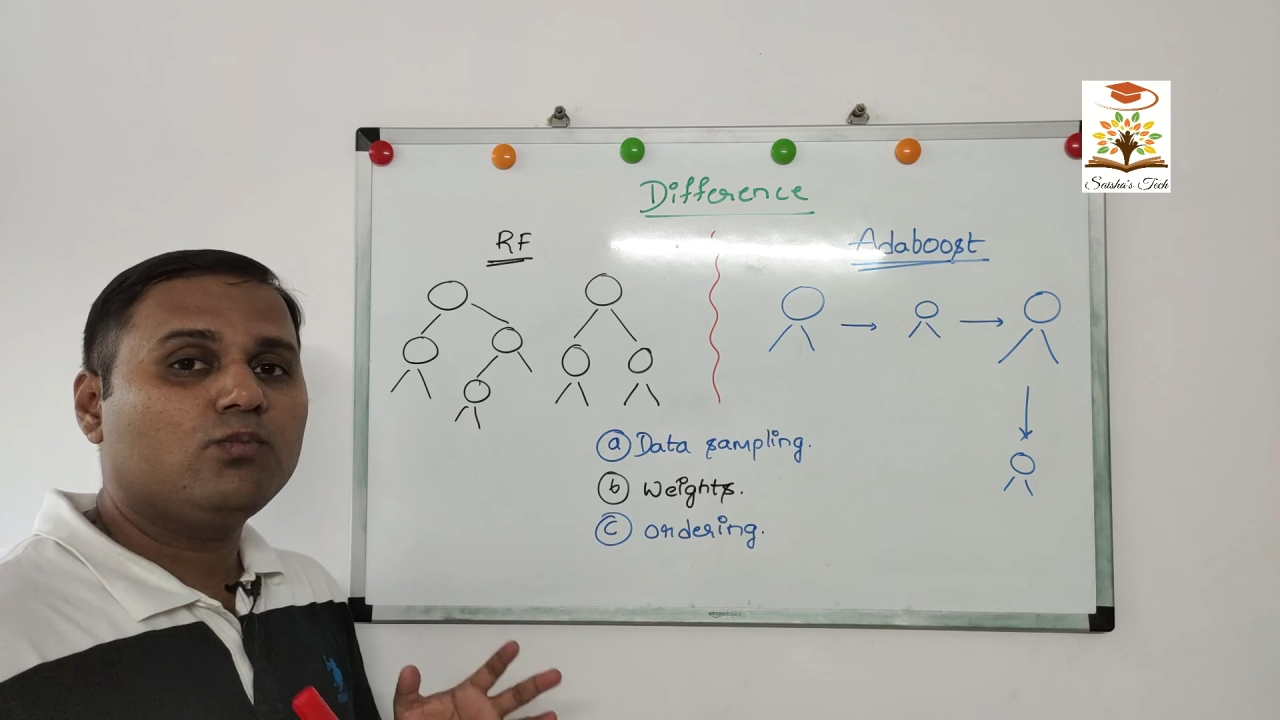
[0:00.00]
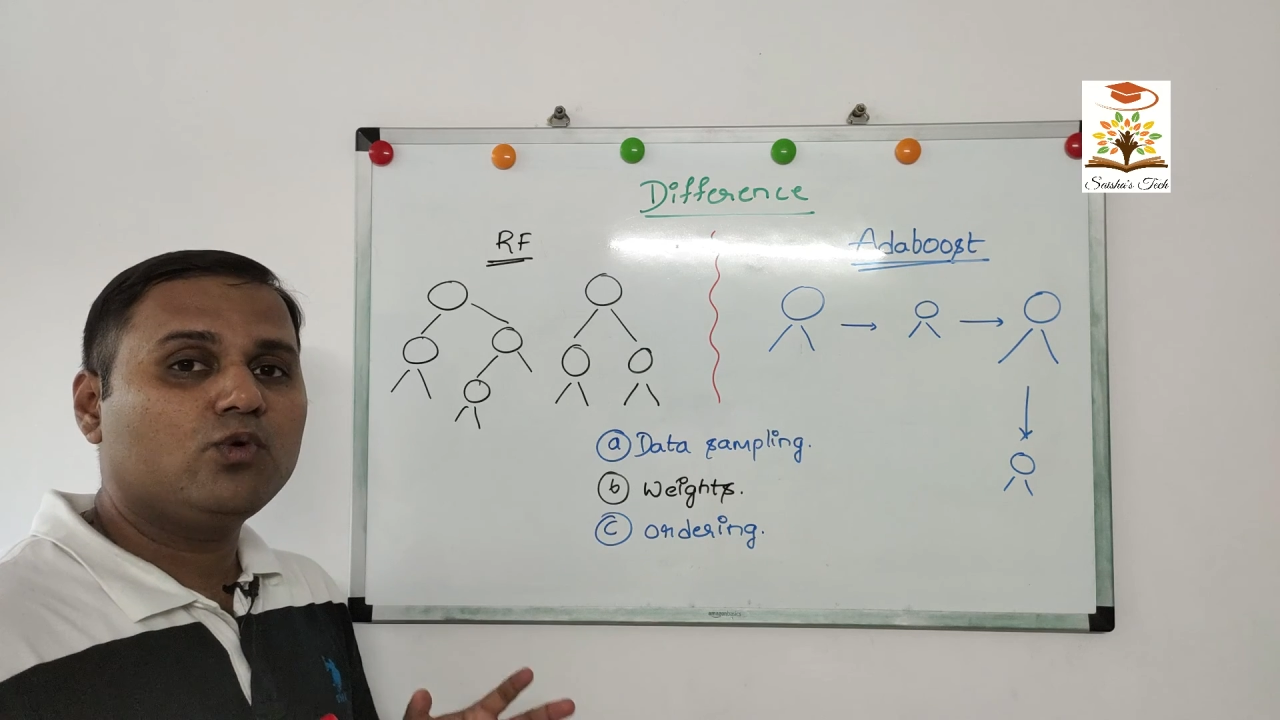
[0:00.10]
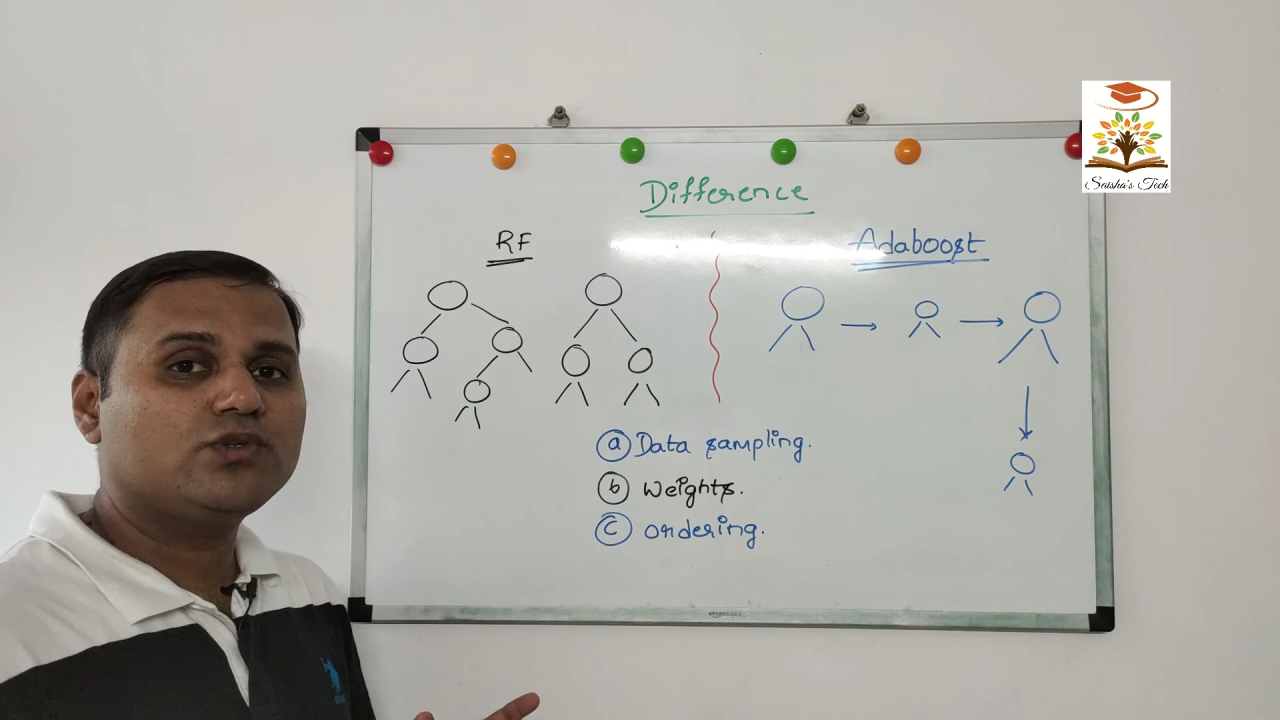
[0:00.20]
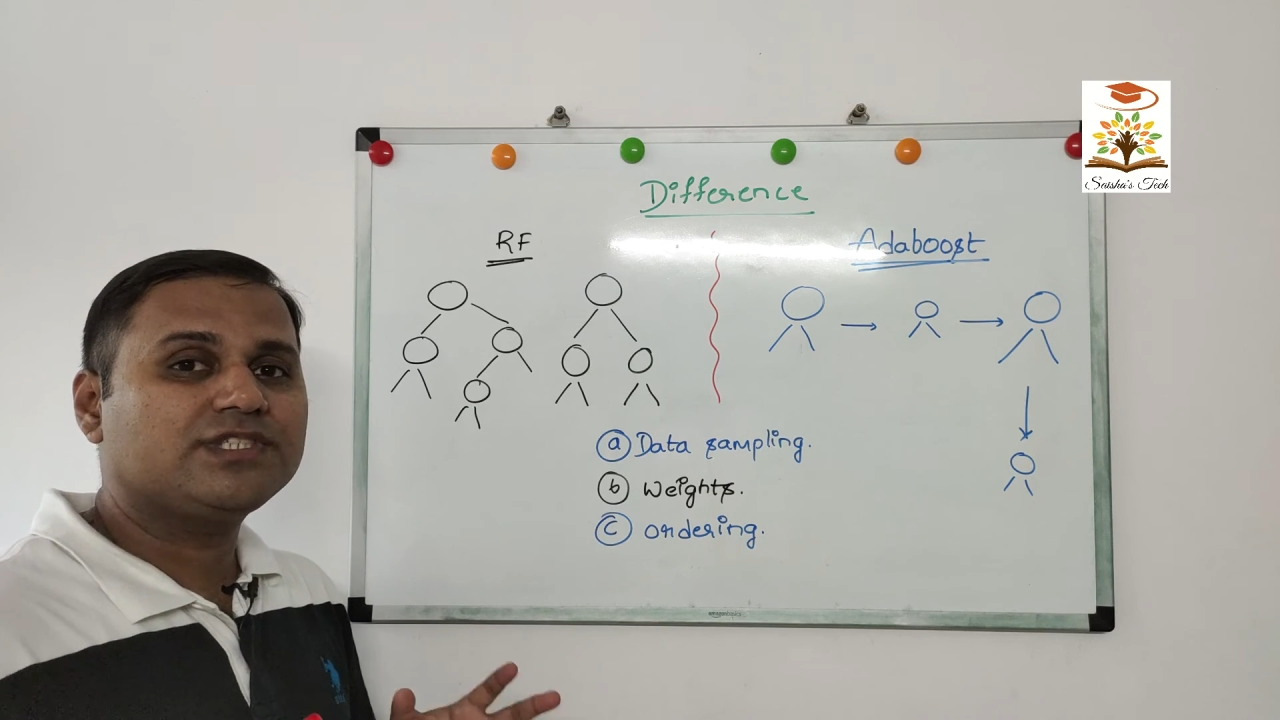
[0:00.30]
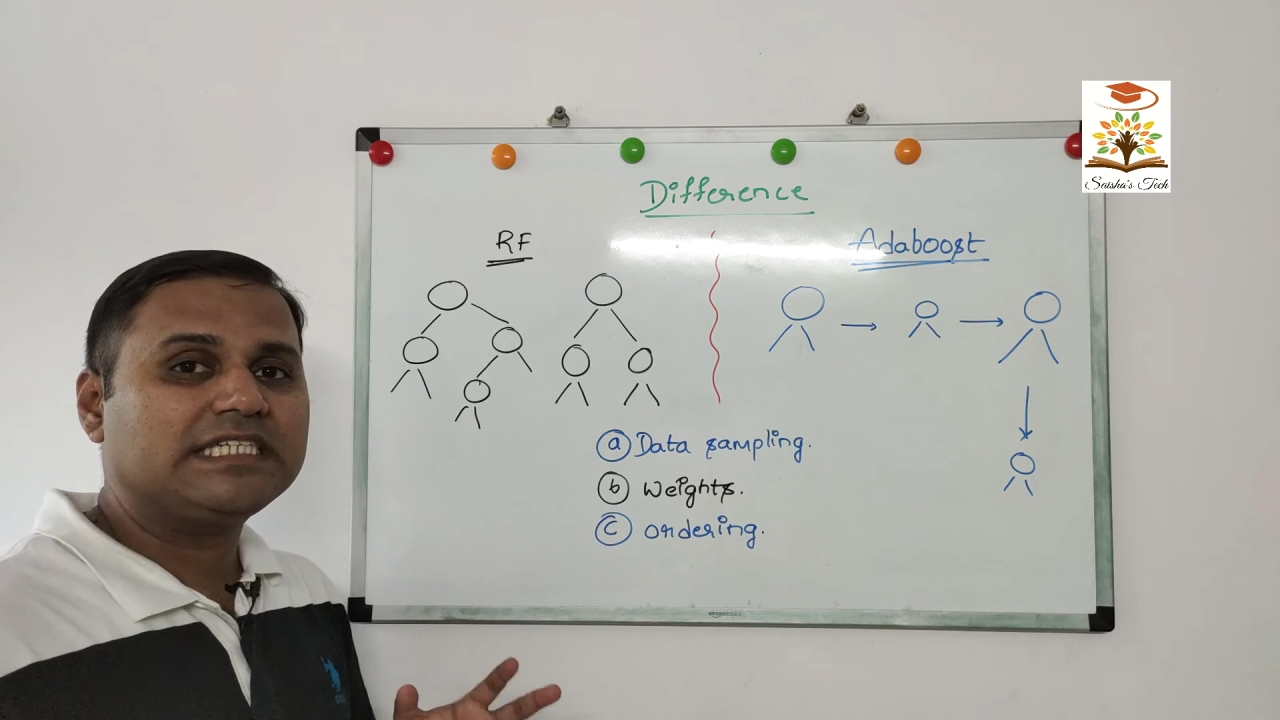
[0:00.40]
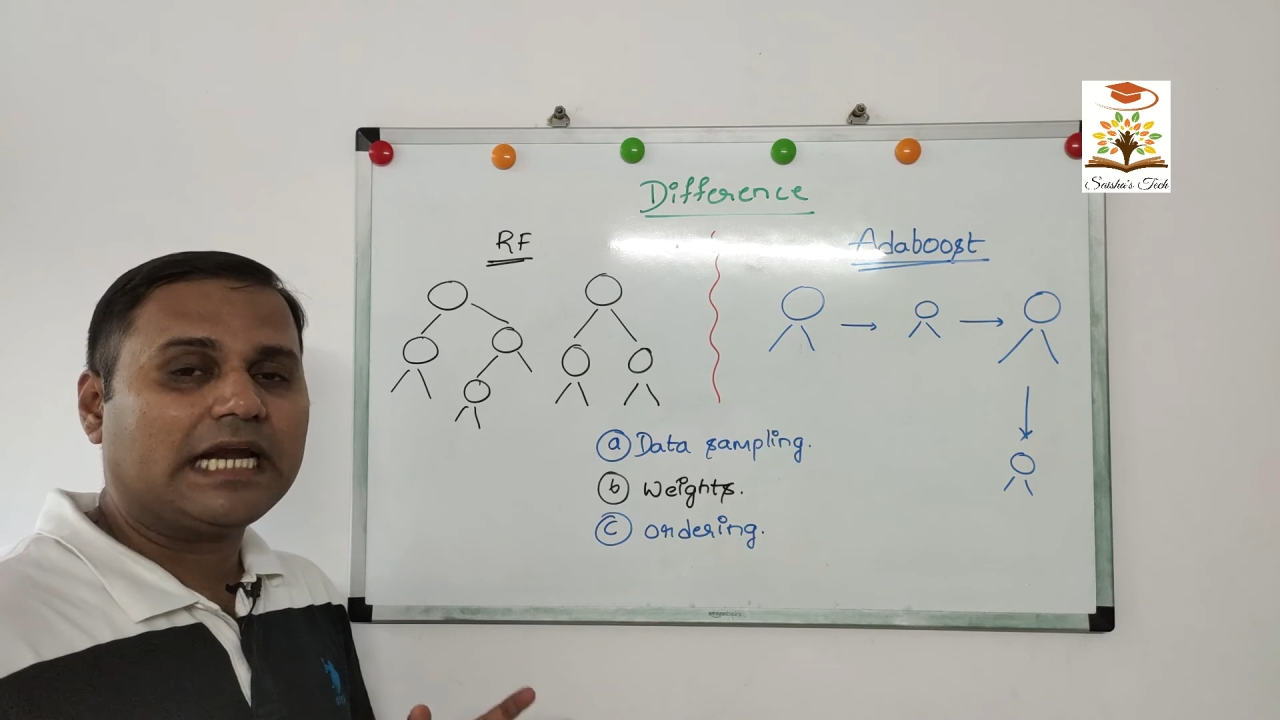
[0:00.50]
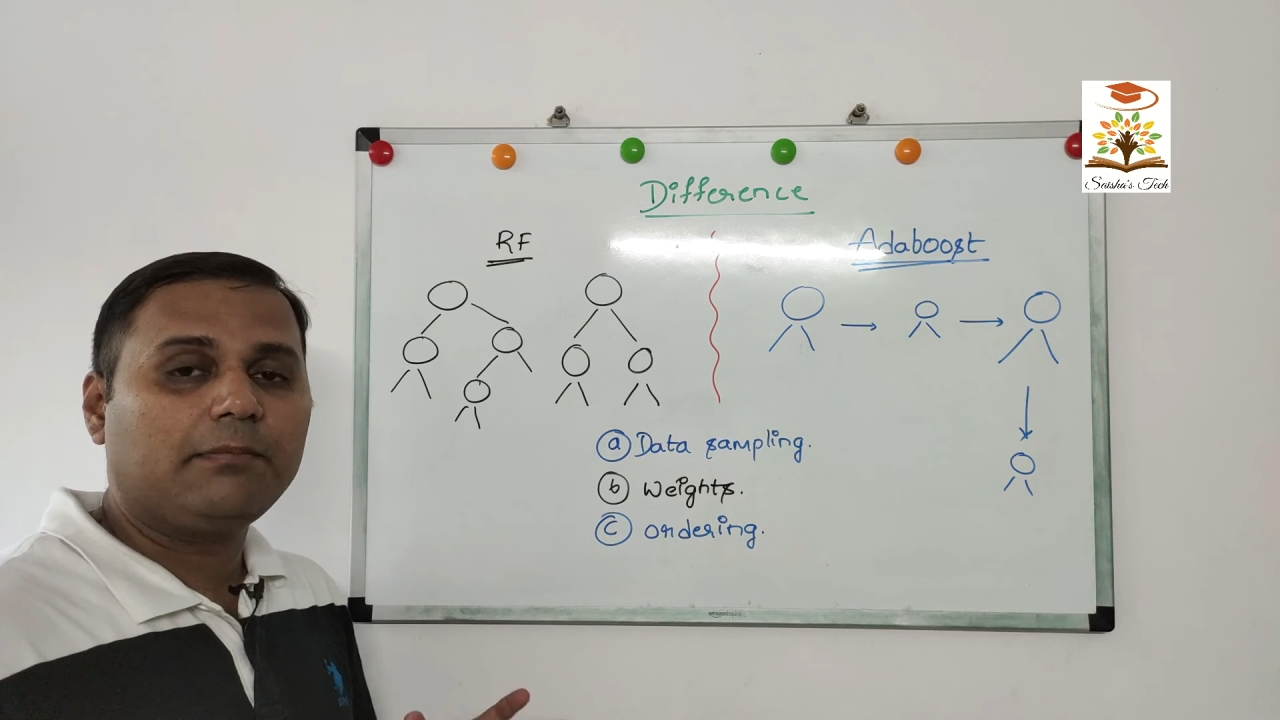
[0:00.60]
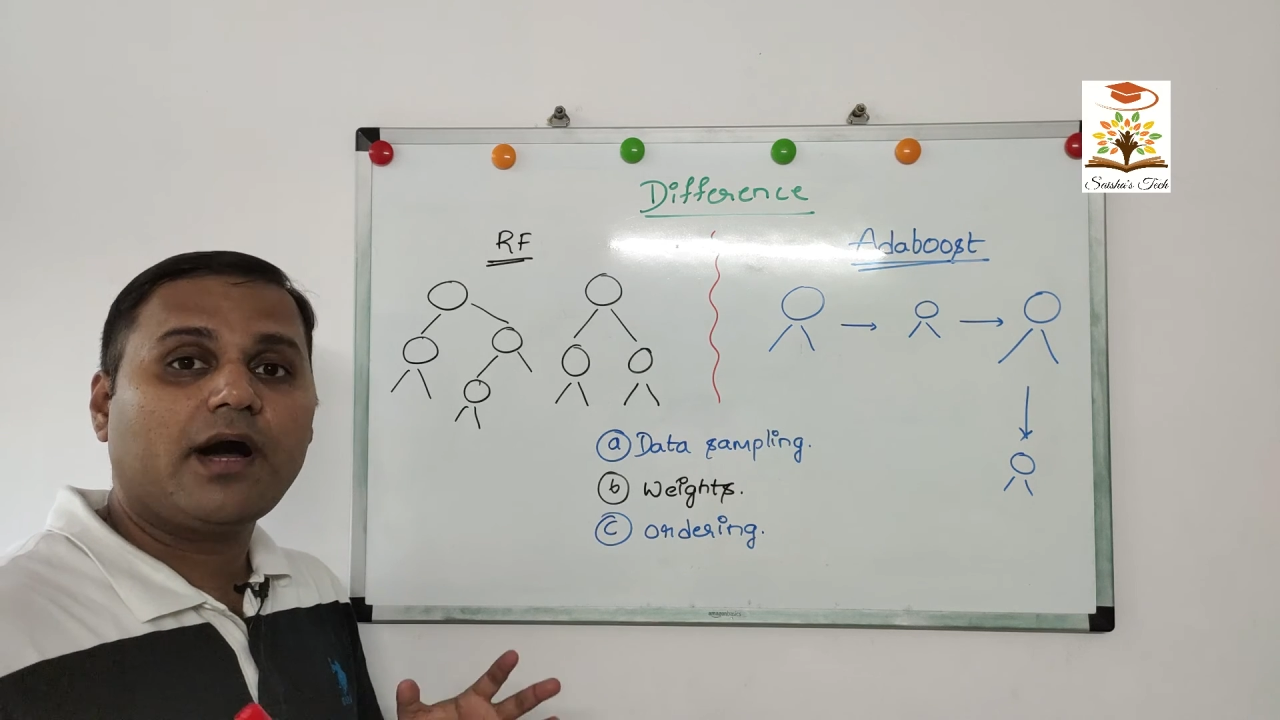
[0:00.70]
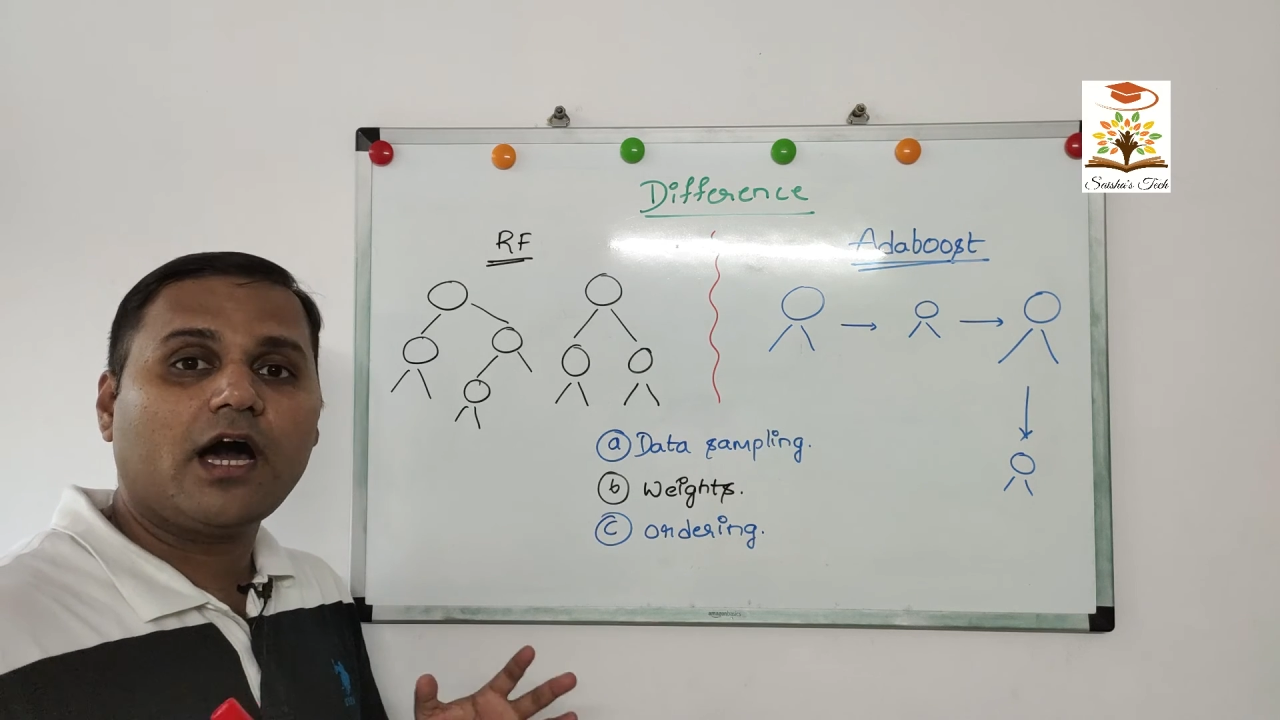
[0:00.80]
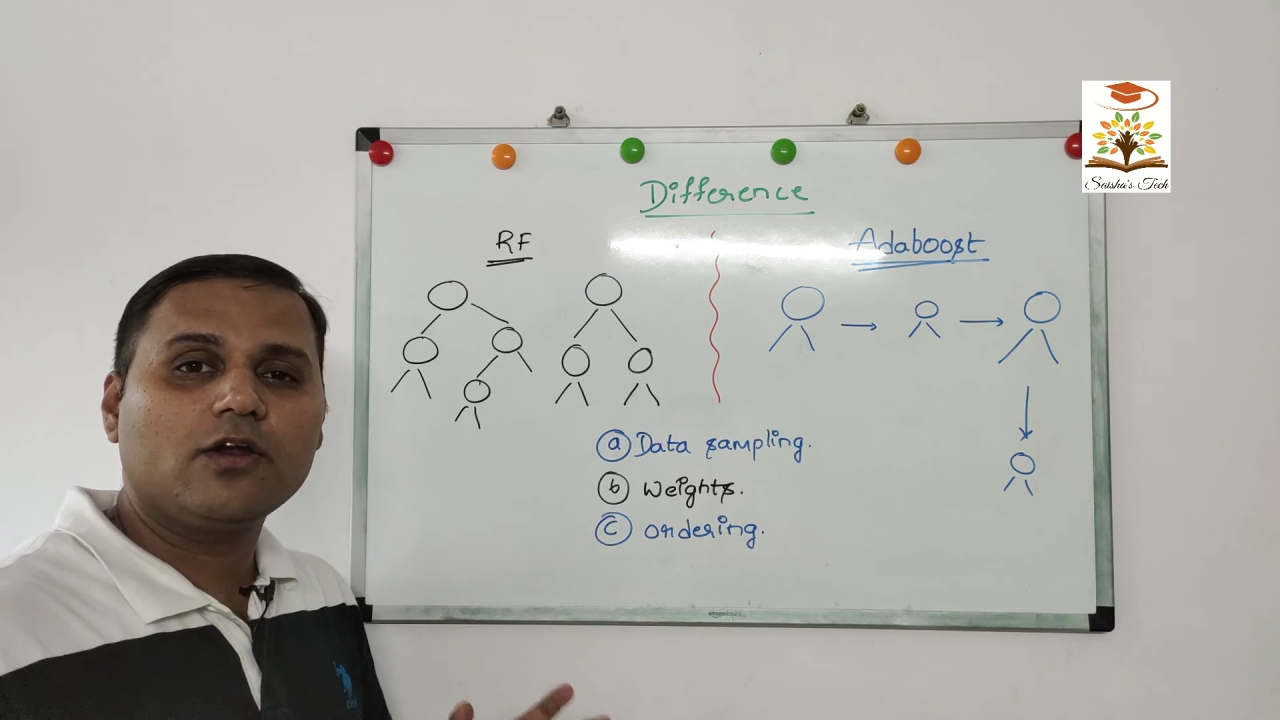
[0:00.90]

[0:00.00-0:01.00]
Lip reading: bootstrap